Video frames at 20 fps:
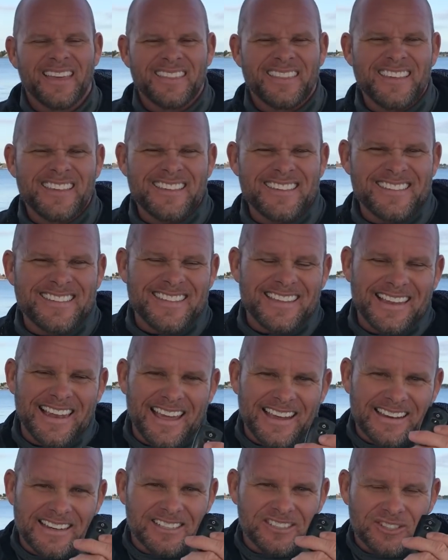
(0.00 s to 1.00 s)
This is the
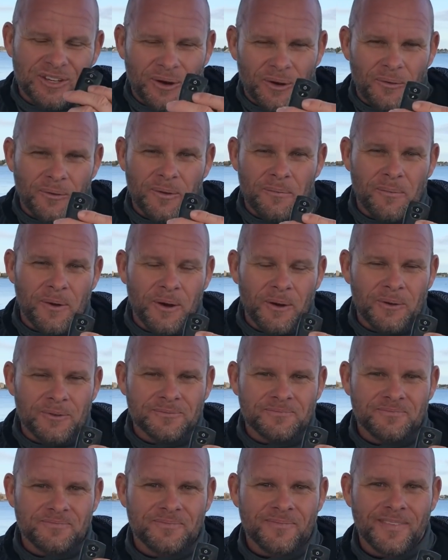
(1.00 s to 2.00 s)
Lightning Start remote.
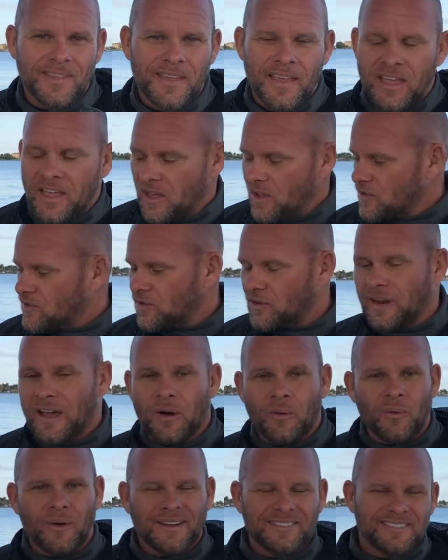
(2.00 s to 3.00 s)
So now
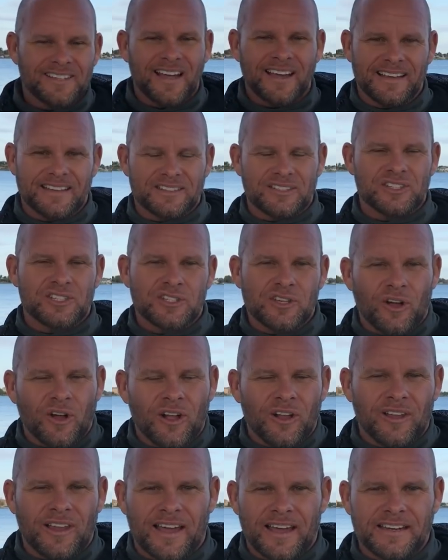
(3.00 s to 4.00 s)
once I
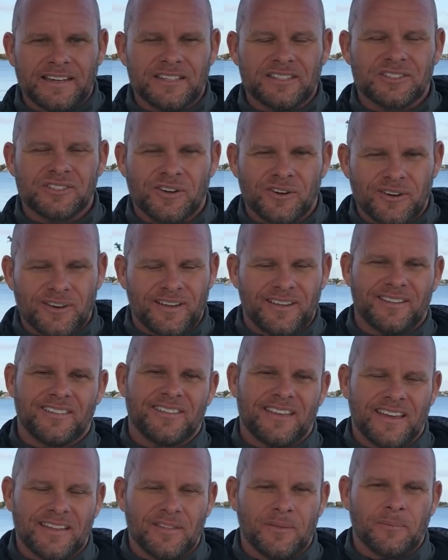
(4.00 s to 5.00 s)
install Lightning Start
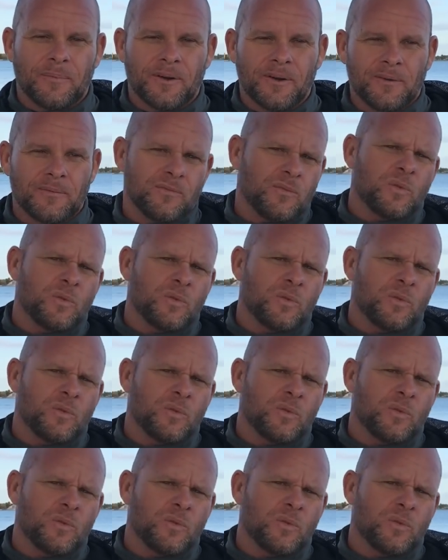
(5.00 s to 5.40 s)
inside the boat,